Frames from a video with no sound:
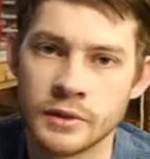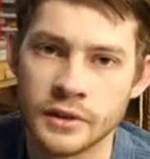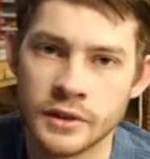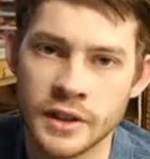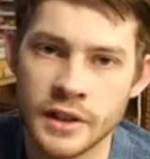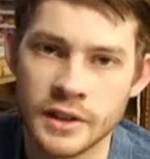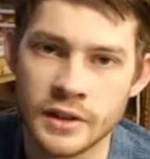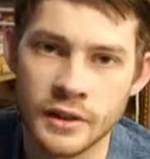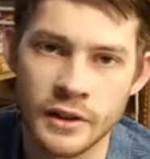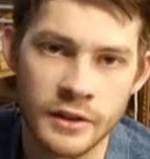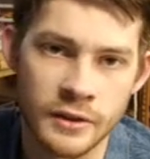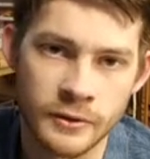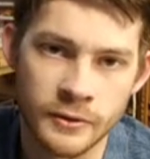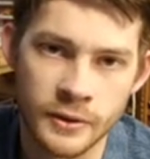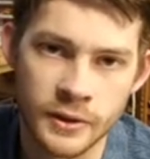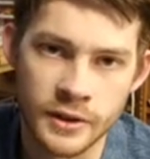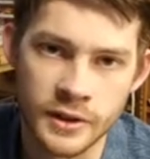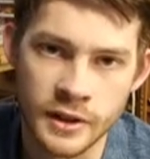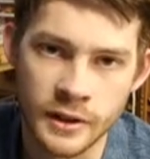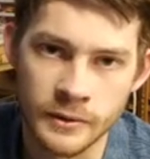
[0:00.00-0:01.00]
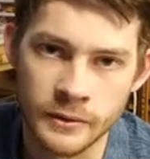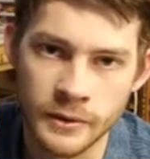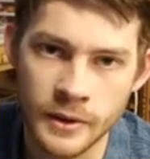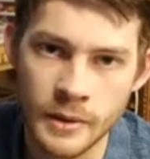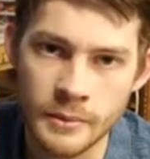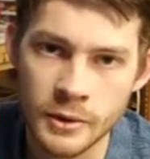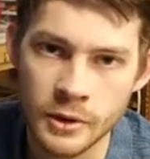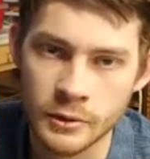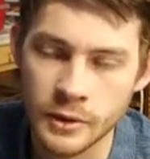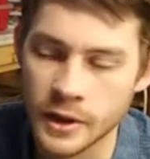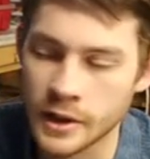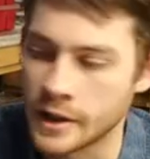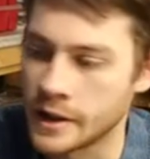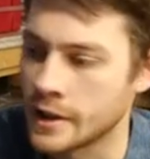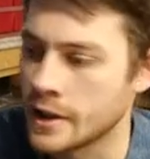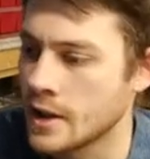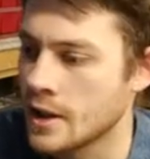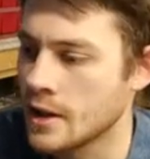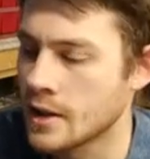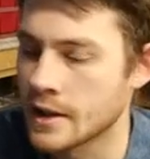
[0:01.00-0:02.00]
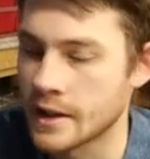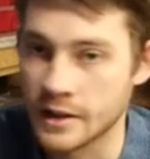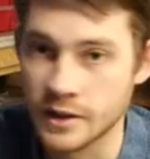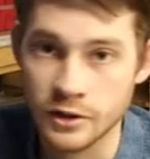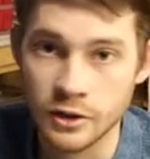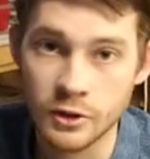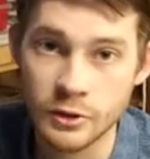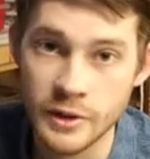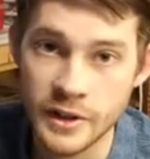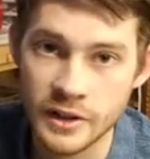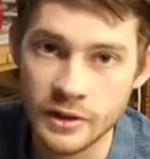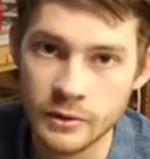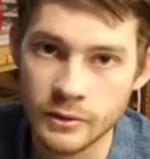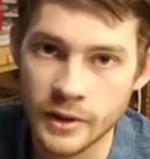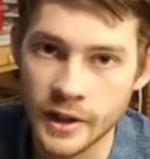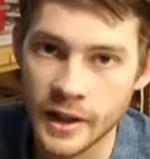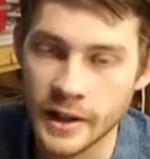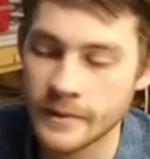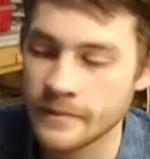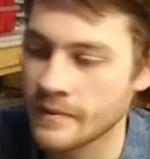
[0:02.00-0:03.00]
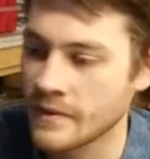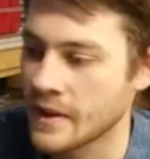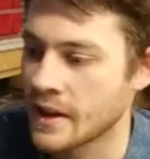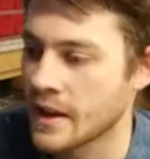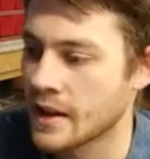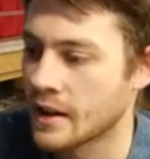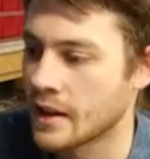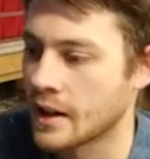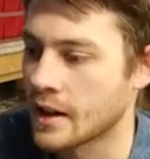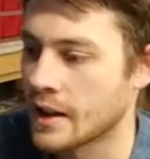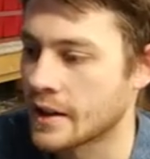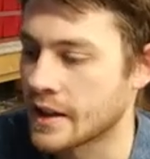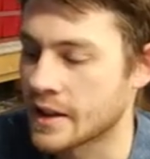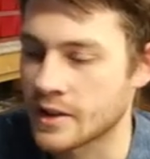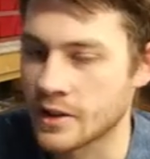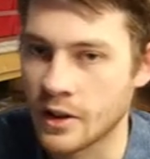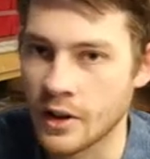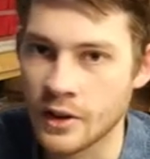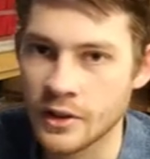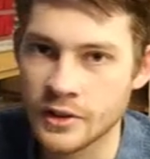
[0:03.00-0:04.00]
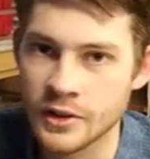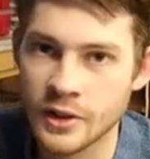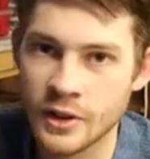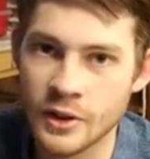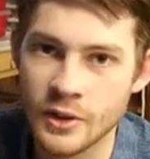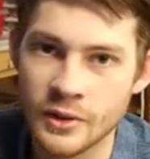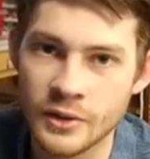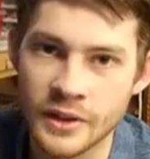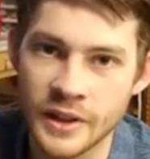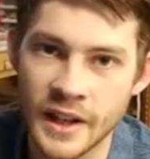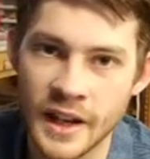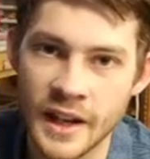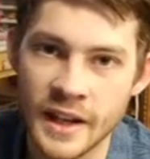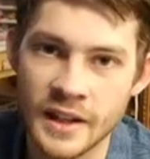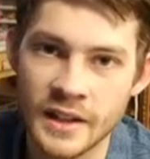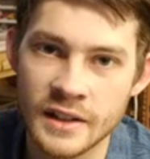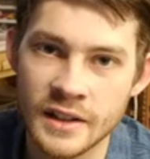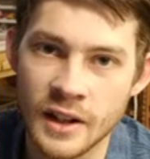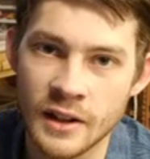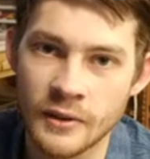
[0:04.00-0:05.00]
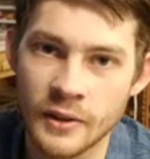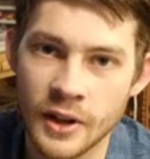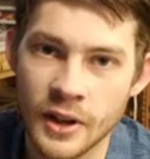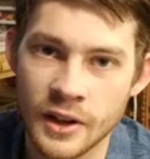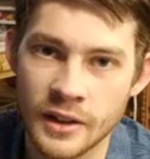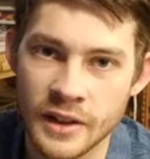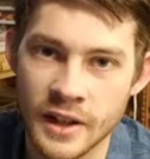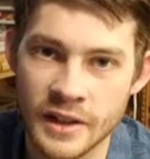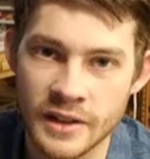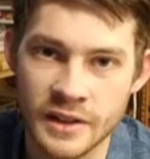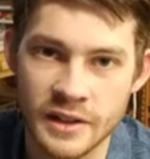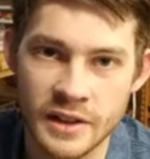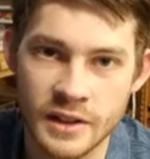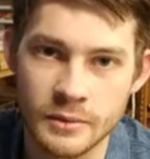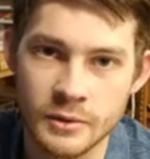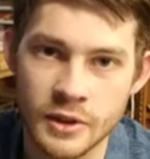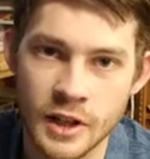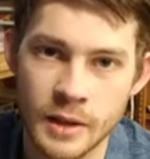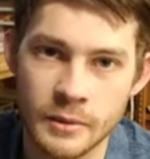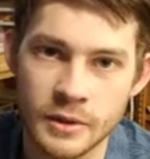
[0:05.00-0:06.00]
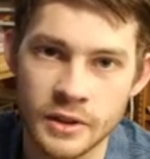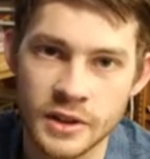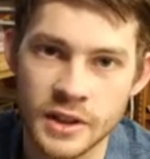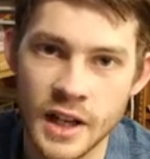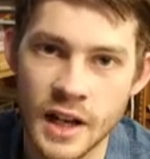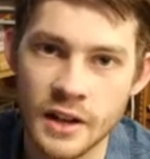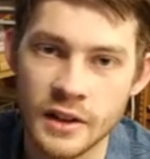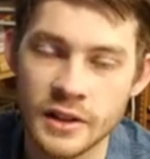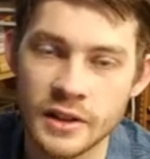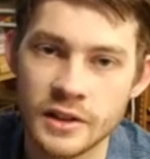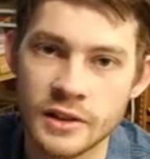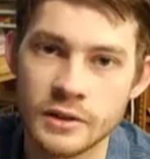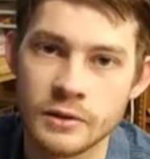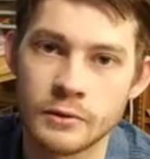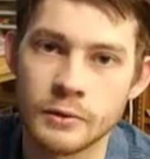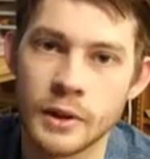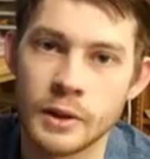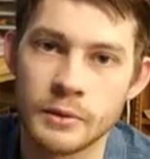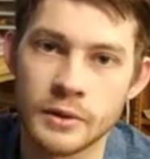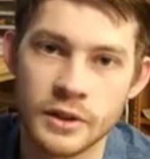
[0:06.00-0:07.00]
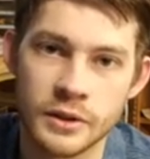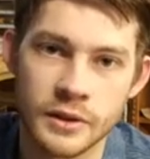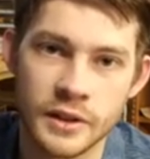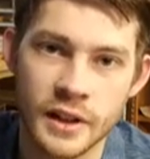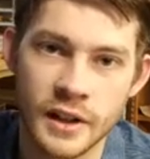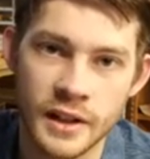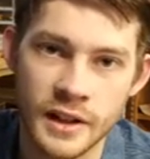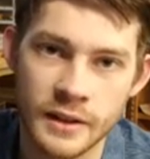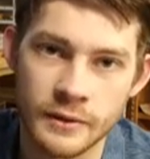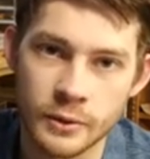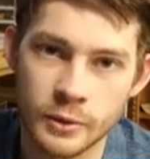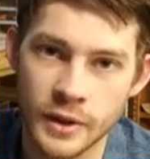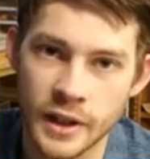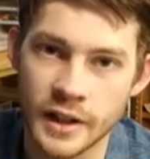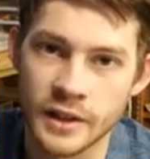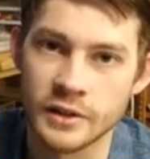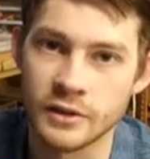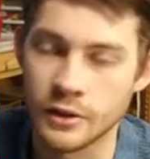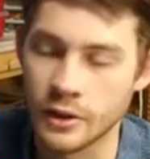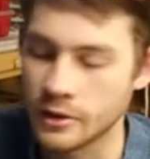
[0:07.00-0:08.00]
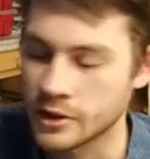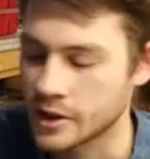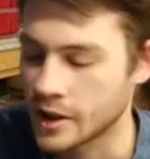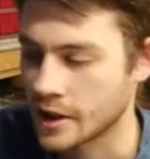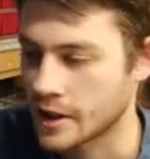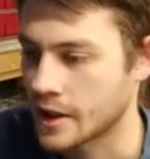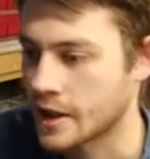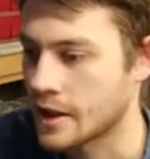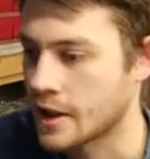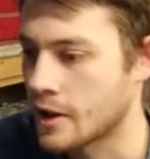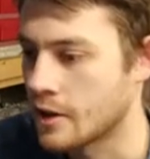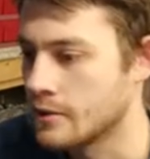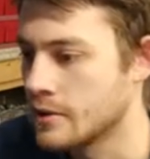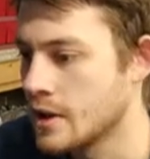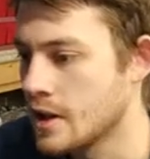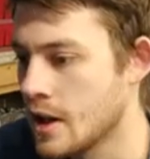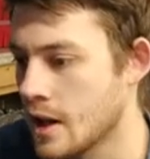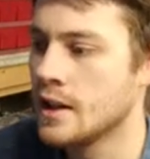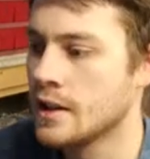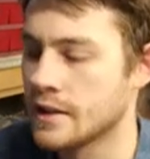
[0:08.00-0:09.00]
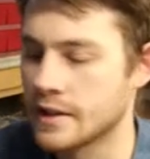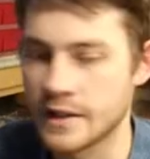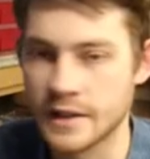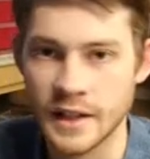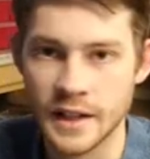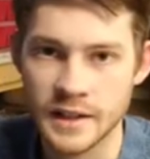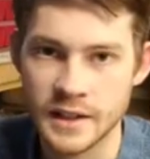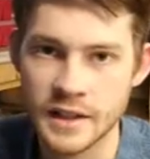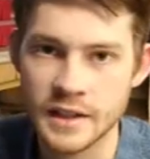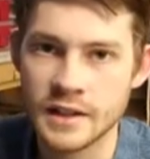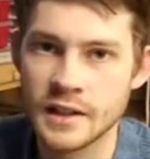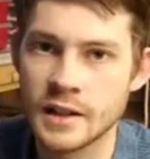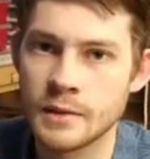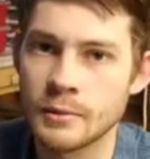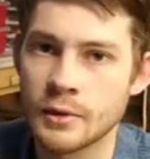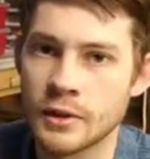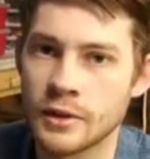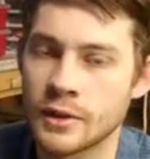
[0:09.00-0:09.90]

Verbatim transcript: released on the 1st of February. That's 2 weeks away. That's also the end of our 1,000 subscriber challenge where we're doing a giveaway. So go check that out. This is ideas number